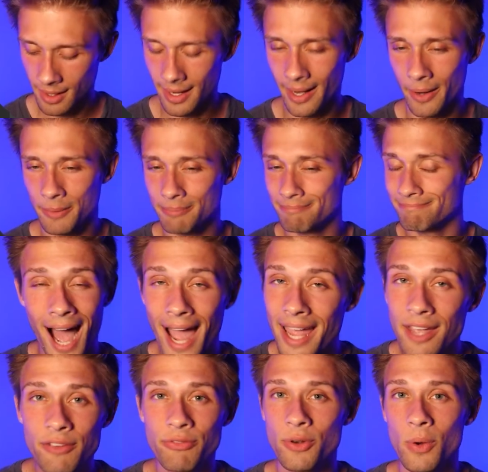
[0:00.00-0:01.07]
Now, I
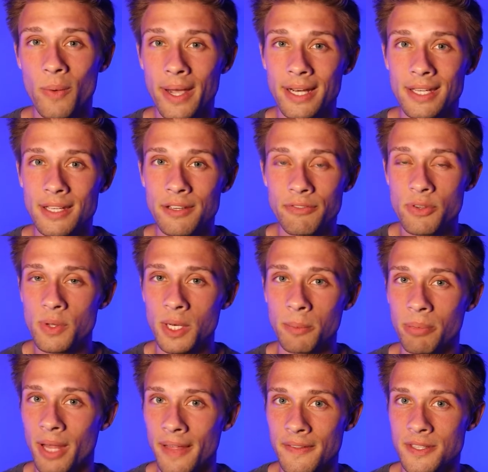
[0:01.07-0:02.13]
have no idea if you can
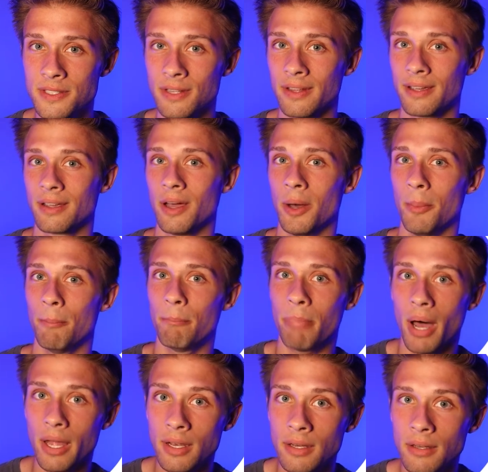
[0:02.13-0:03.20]
apply this to like a
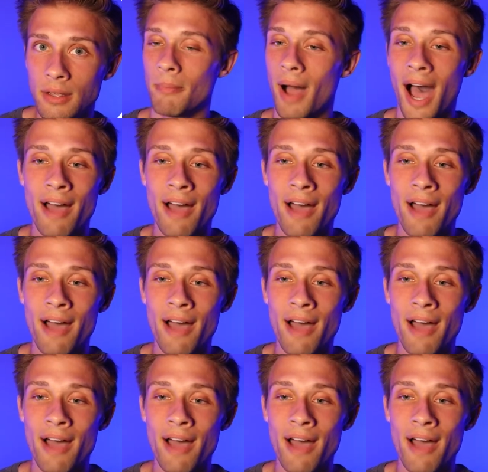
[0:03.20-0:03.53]
button,